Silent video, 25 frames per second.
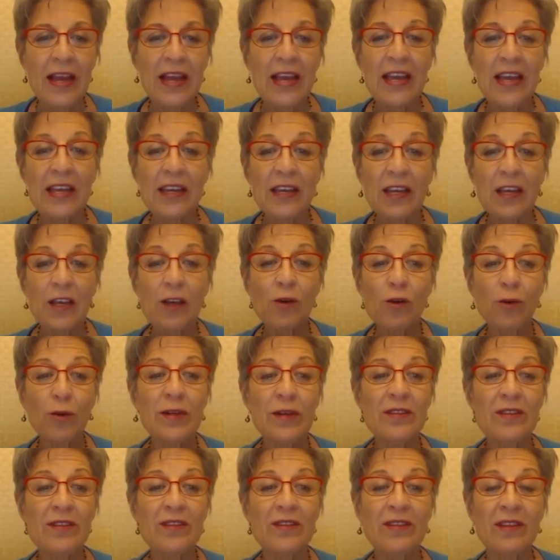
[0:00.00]
It
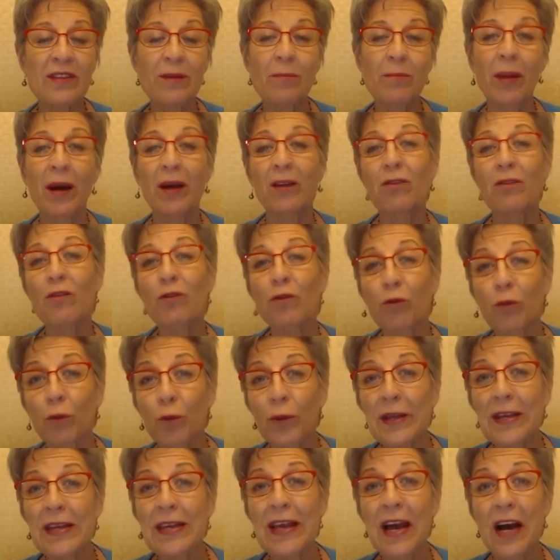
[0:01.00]
increases it by
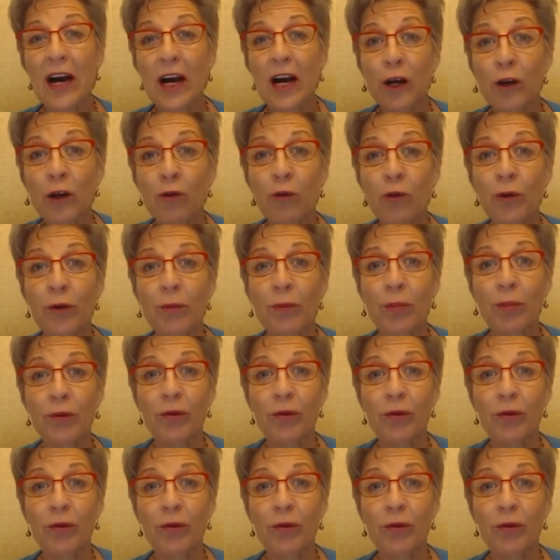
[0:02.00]
300%.